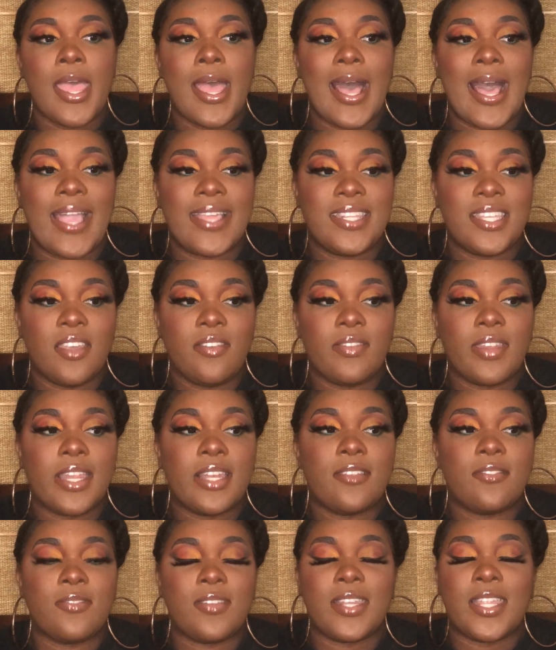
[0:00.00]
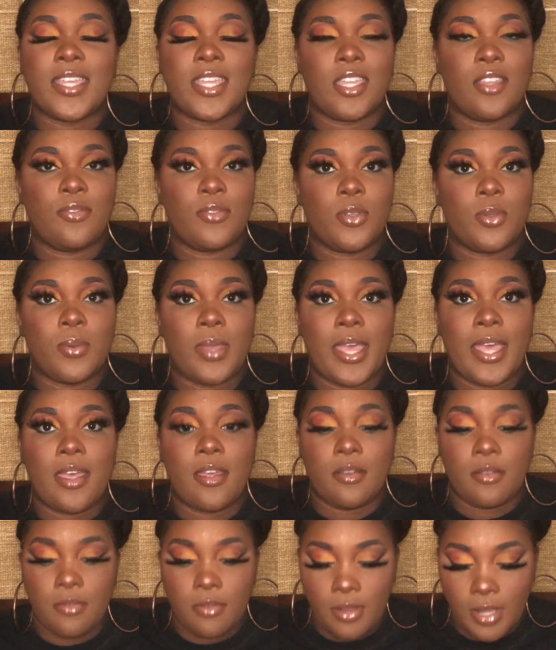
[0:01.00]
I definitely feel like if you
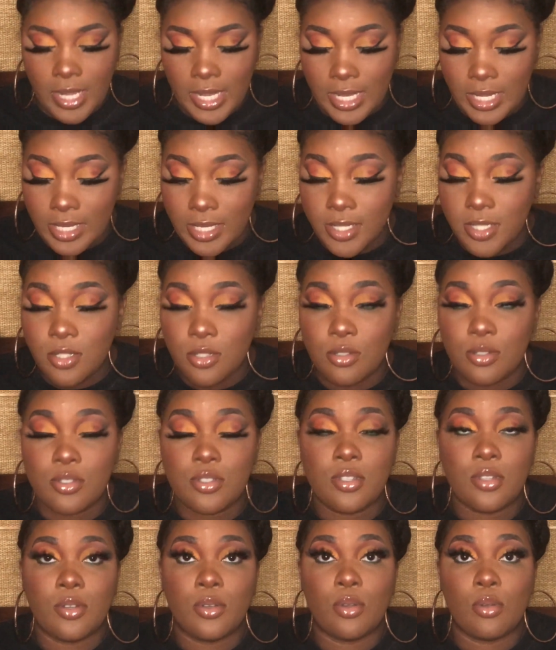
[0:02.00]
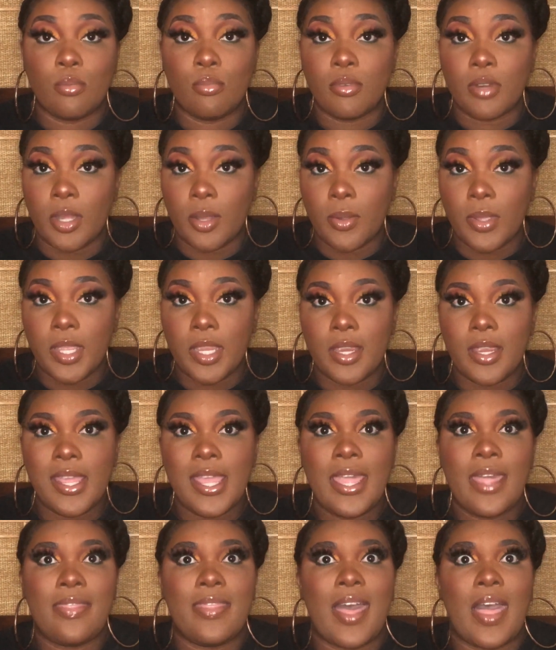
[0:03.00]
have little to no brow hair,
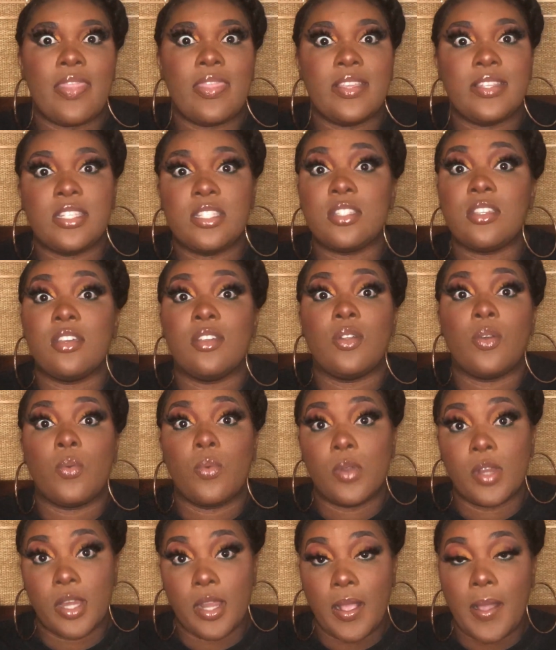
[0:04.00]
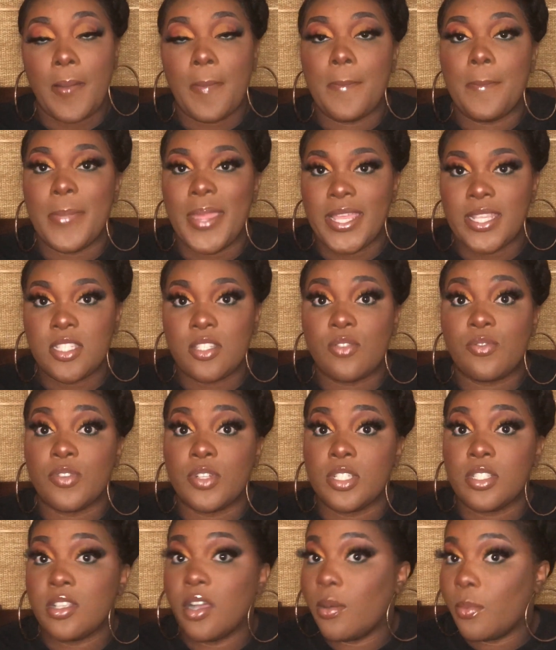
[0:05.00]
that this is gonna work best for
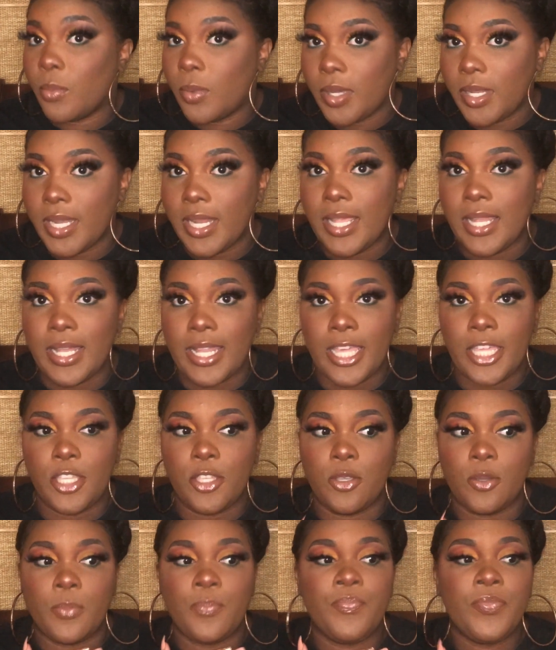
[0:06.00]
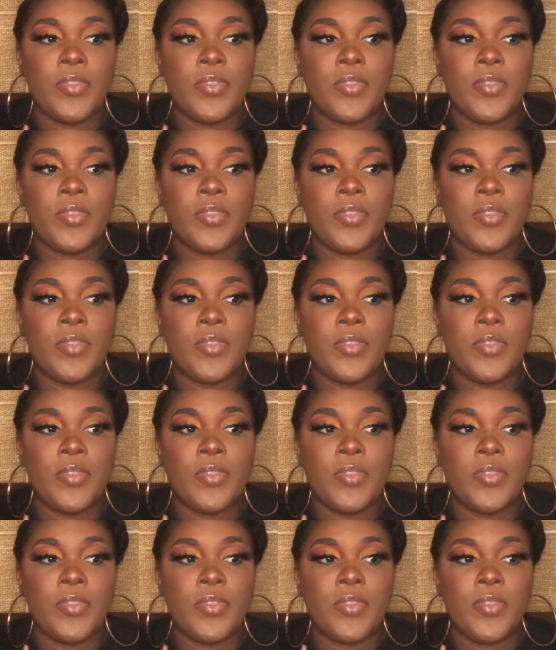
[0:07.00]
someone like you.